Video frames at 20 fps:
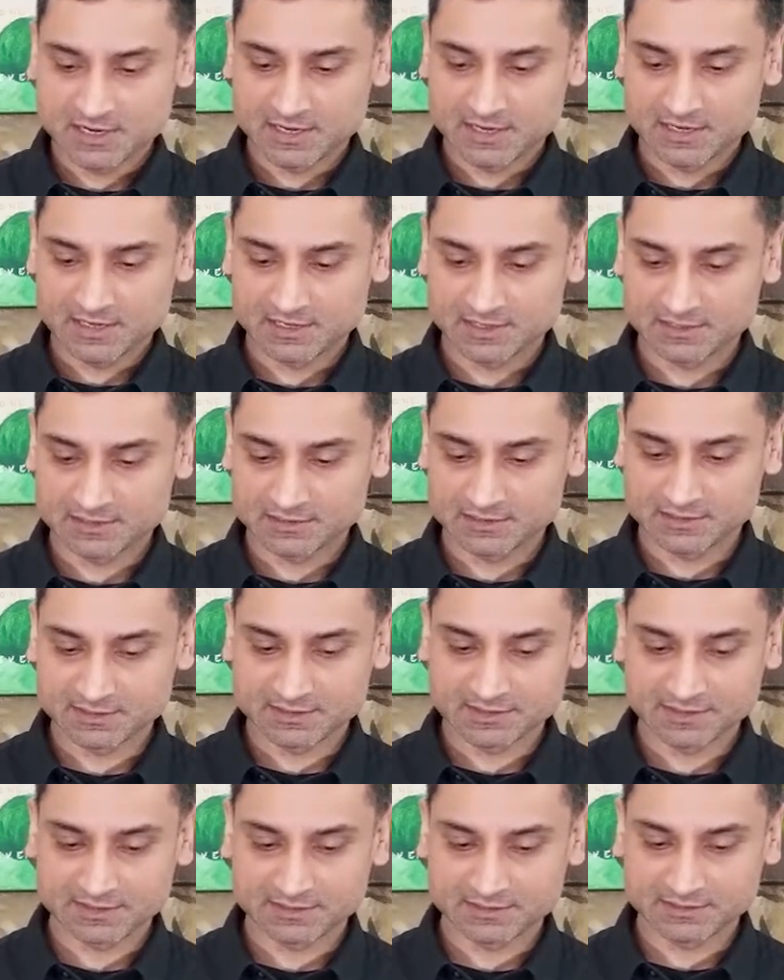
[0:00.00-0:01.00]
And
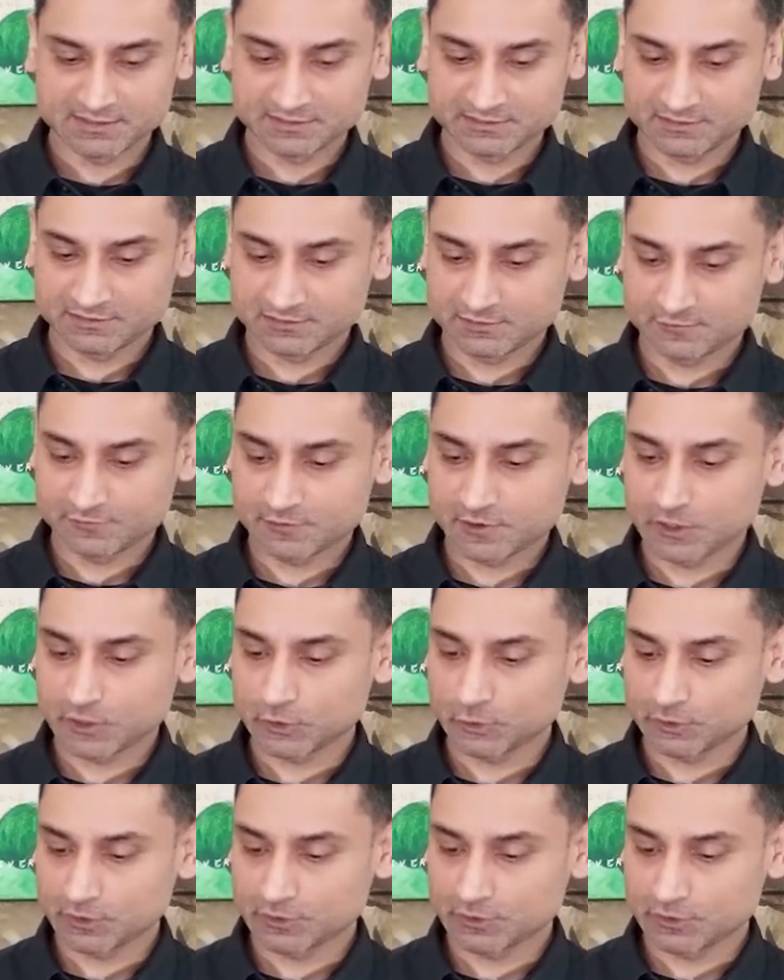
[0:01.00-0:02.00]
to
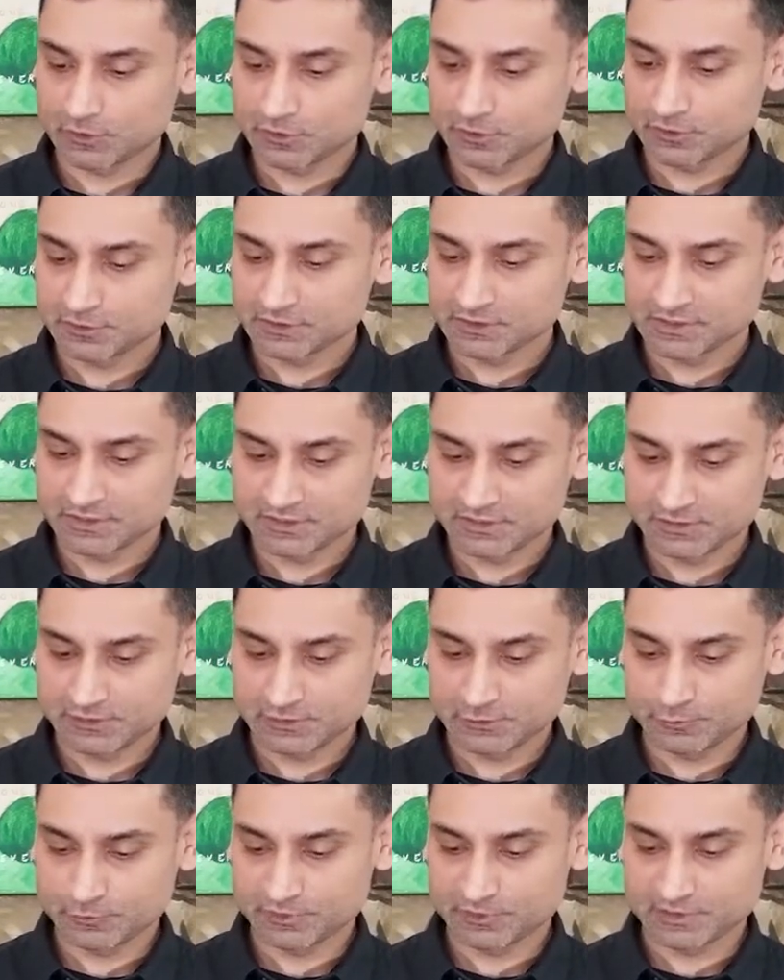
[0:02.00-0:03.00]
follow along,
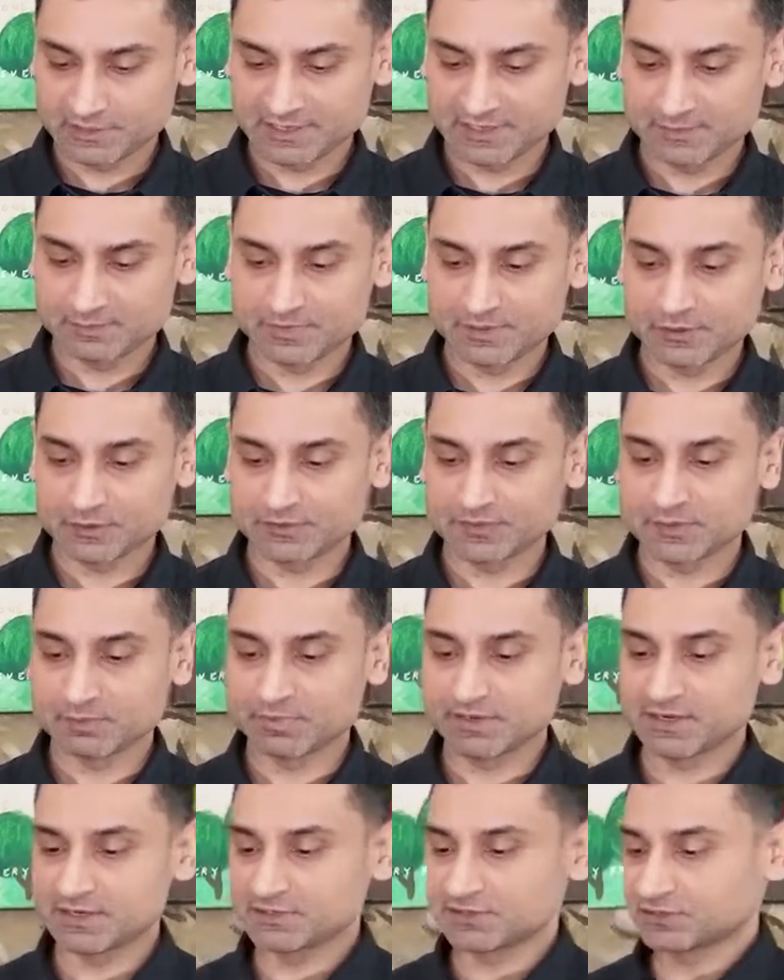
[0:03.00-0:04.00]
you would be on the
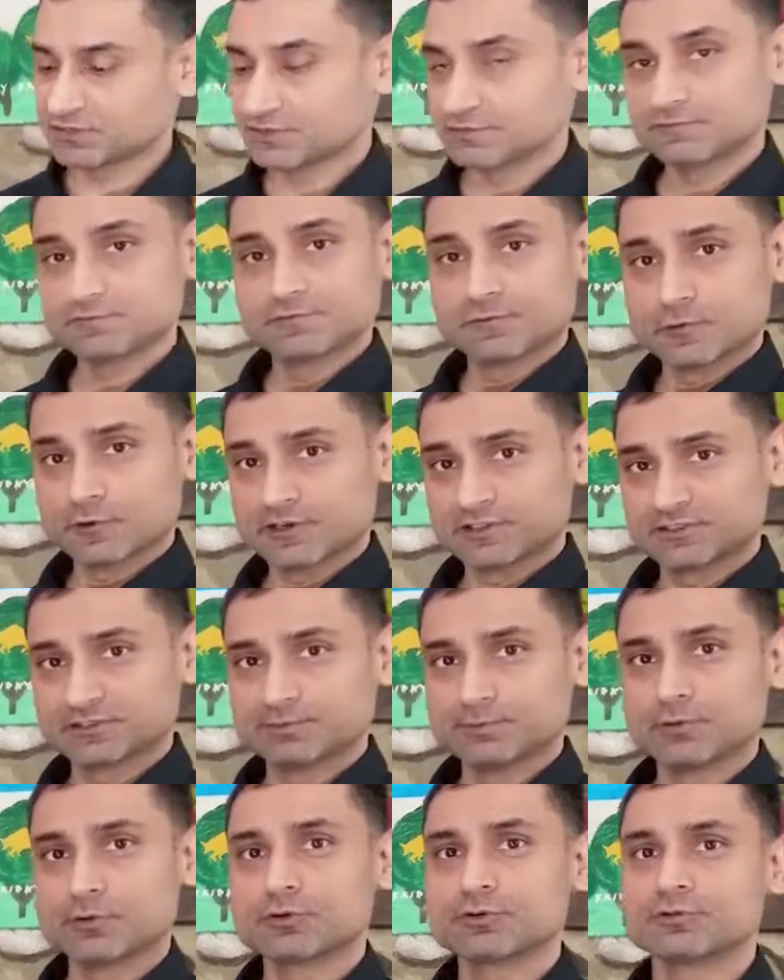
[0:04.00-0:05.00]
page Forex
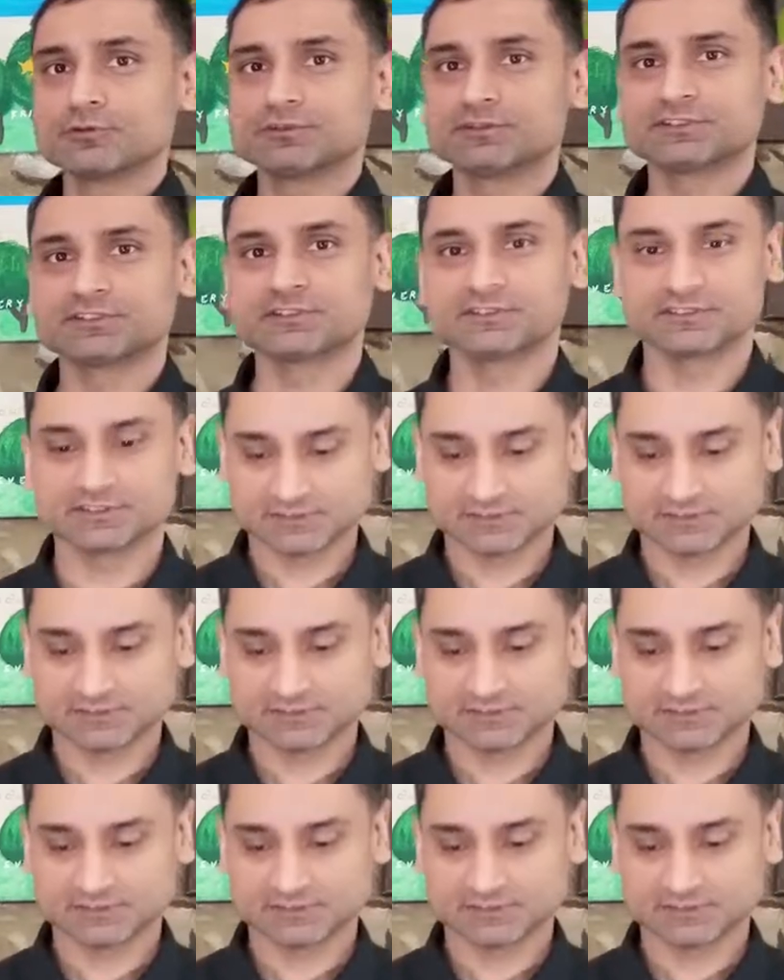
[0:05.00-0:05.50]
Brokers.